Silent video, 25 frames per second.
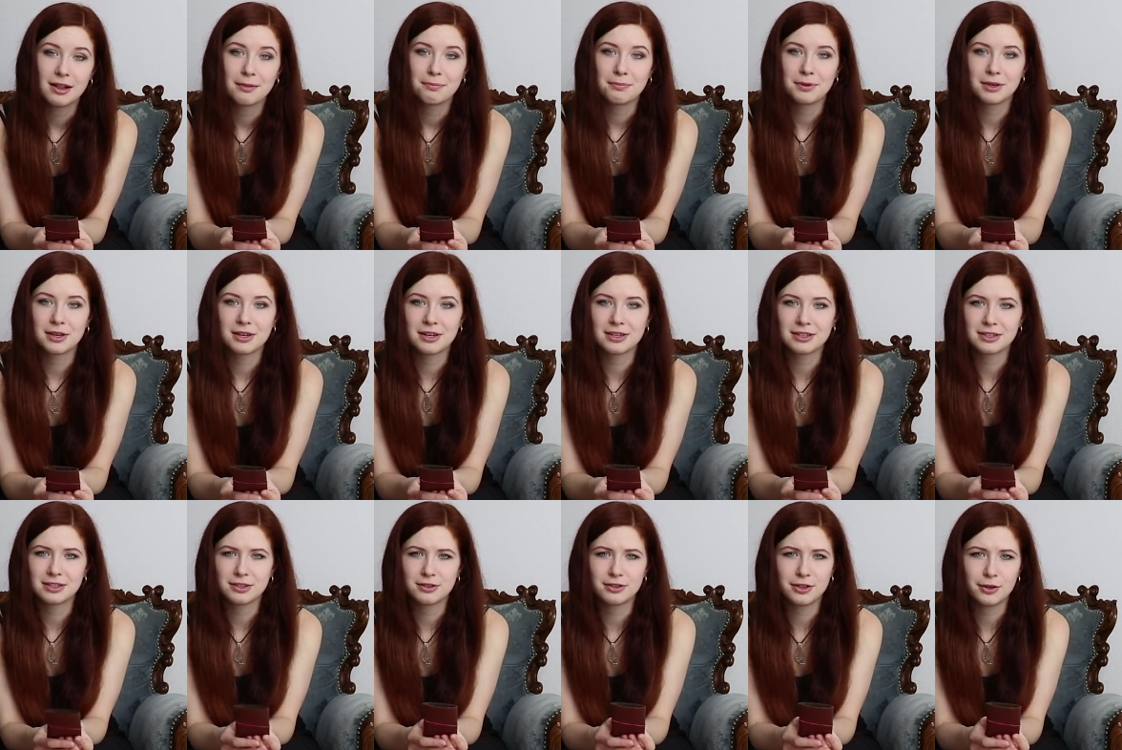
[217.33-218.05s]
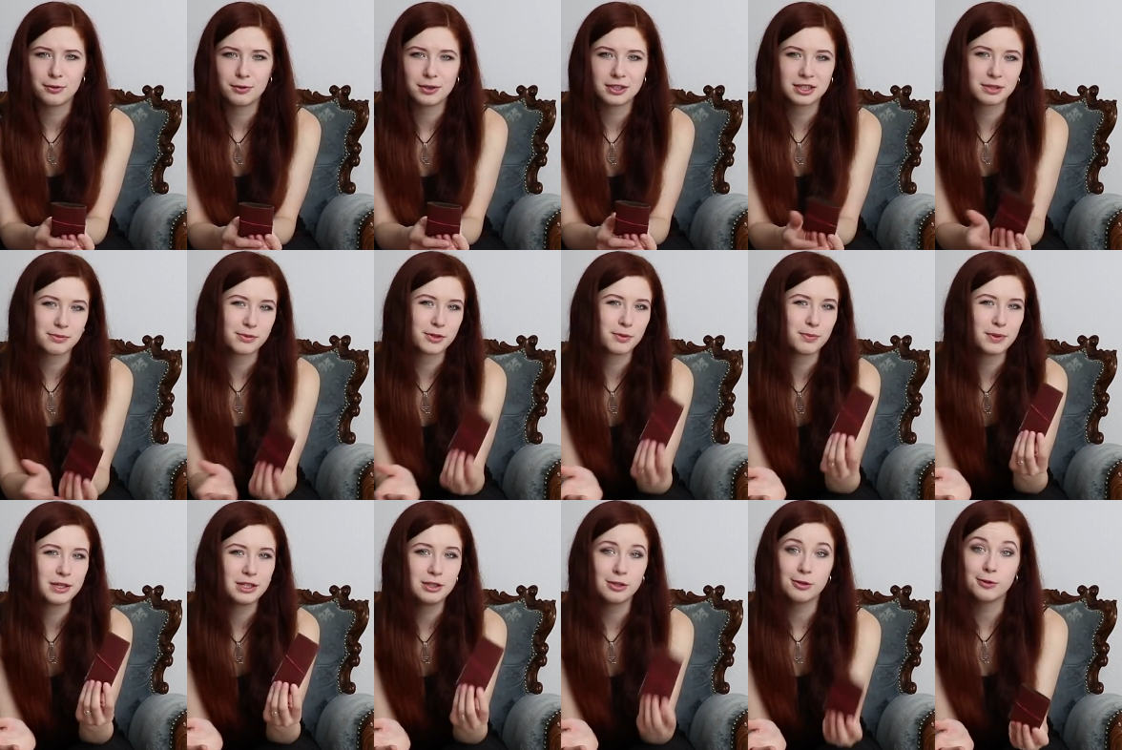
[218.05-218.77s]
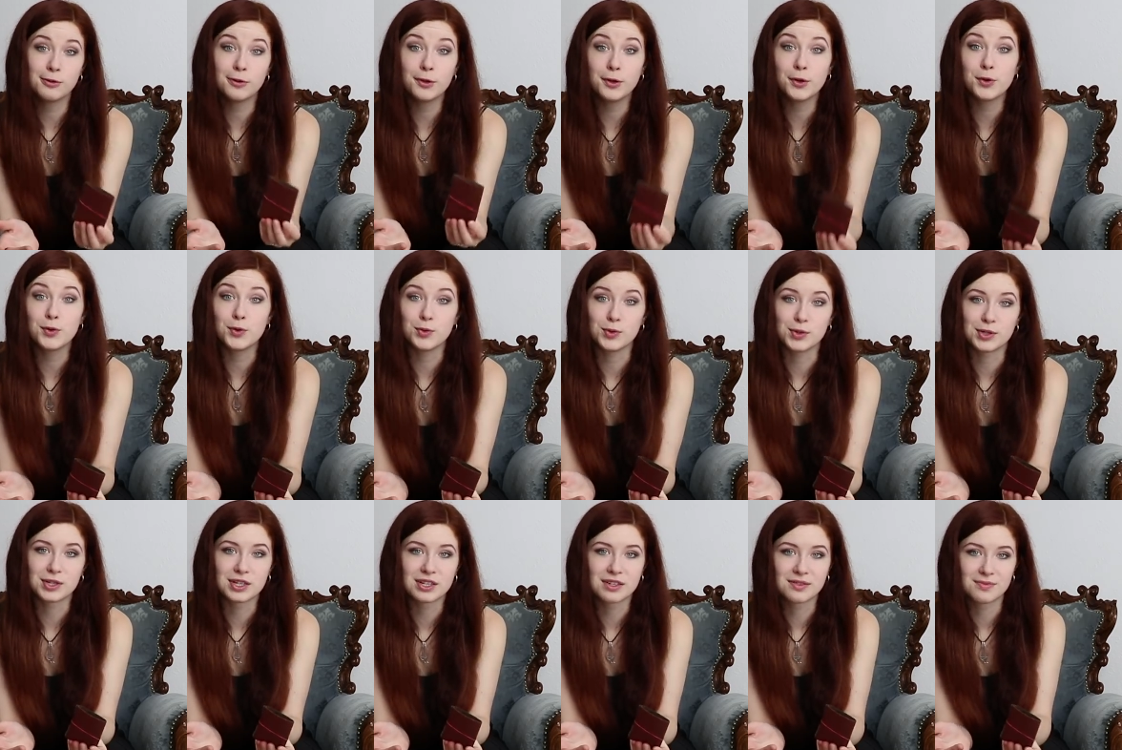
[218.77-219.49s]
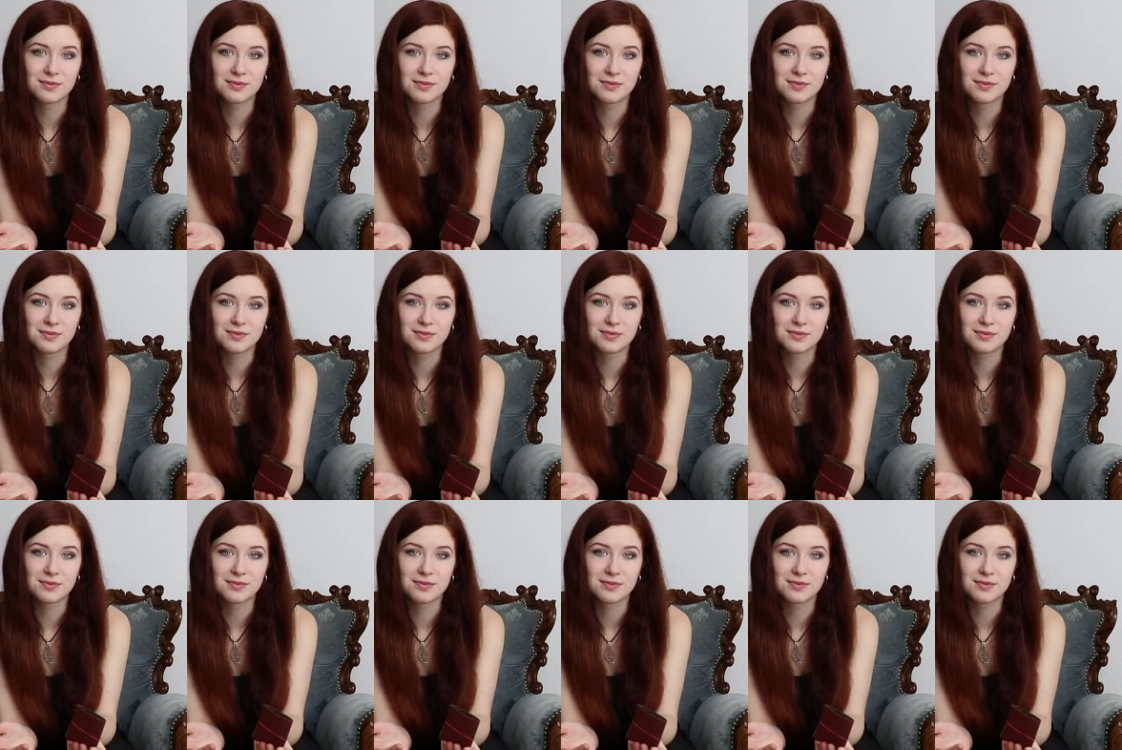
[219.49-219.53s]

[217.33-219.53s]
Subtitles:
because you don't want them to be too loose.